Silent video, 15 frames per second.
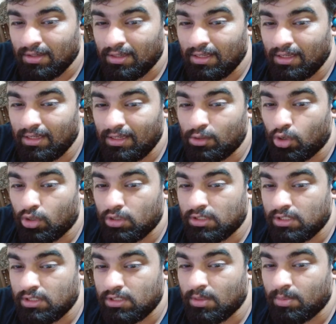He
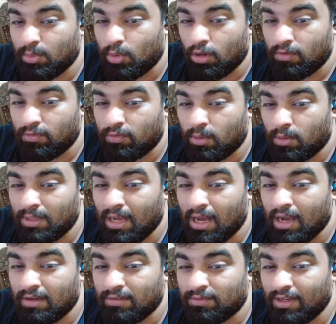crosses the ball from the
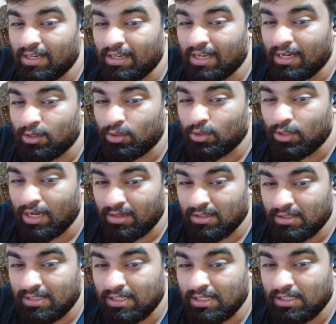halfway line to get an
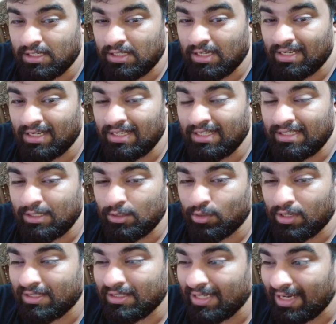assist at DC United.
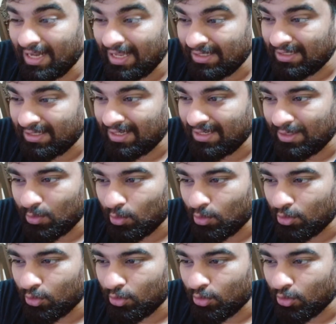It's a legendary goal,
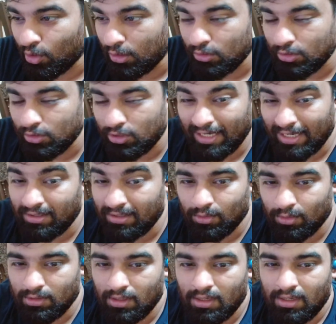dude. You got to go check it
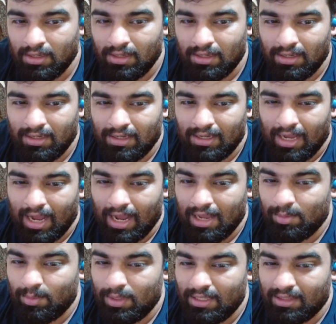out. I
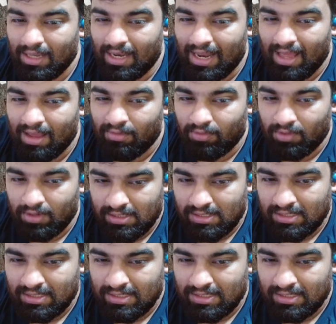mean, the levels.